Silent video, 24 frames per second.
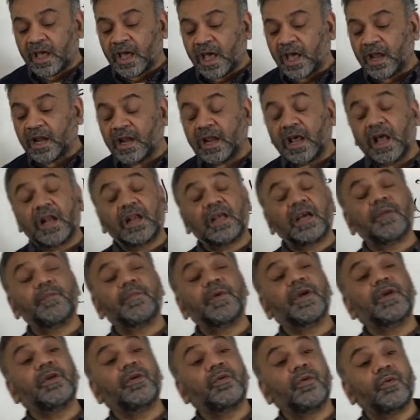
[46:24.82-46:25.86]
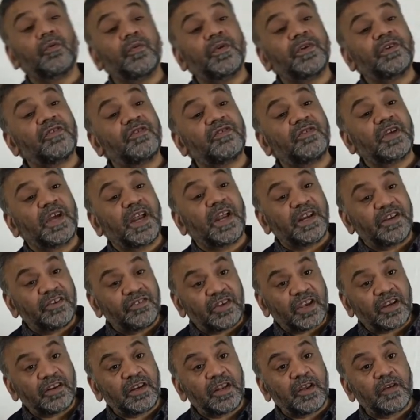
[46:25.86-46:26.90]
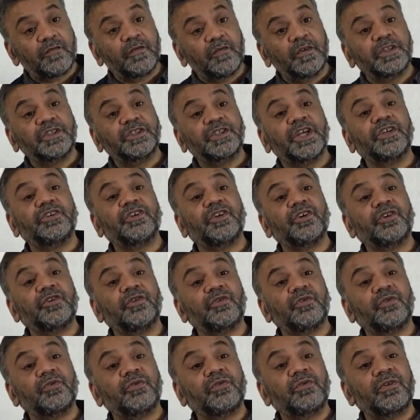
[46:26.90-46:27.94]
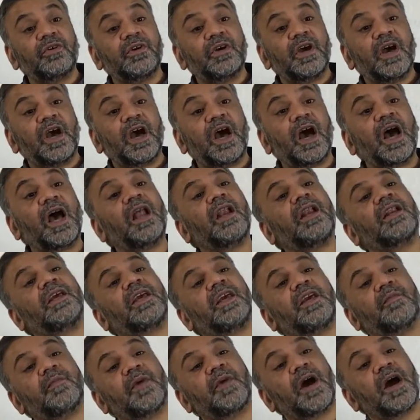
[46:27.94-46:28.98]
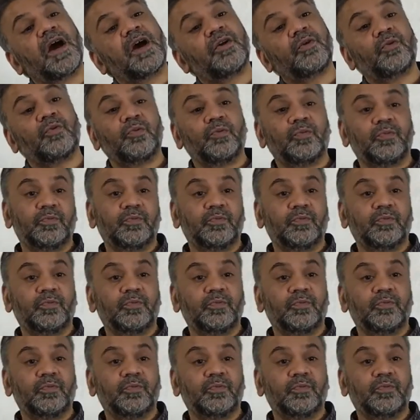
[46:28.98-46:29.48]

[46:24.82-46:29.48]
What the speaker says: and al kabiru, which is the adjective, will change into al kibaru.